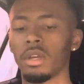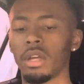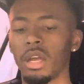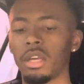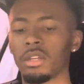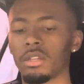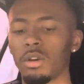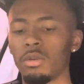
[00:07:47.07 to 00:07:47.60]

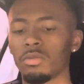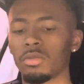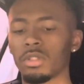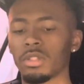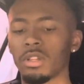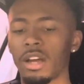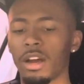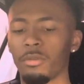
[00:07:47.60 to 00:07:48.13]
Hey,
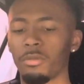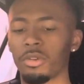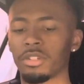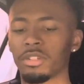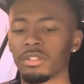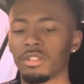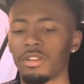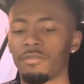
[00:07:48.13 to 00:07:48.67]
coach, I
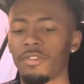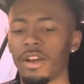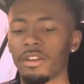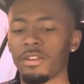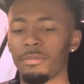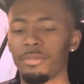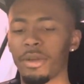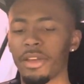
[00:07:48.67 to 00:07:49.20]
recently found
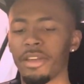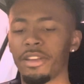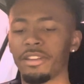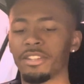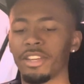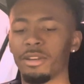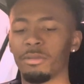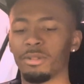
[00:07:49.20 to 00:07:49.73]
your
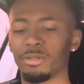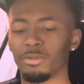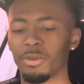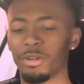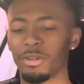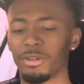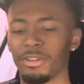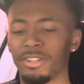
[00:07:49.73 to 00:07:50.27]
page and was
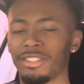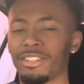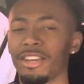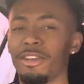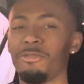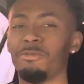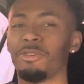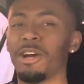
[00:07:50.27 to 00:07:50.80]
wondering, can
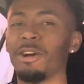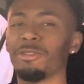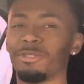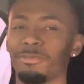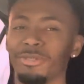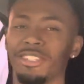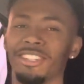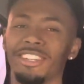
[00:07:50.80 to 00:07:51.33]
you coach
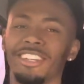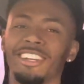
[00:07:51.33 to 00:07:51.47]
me?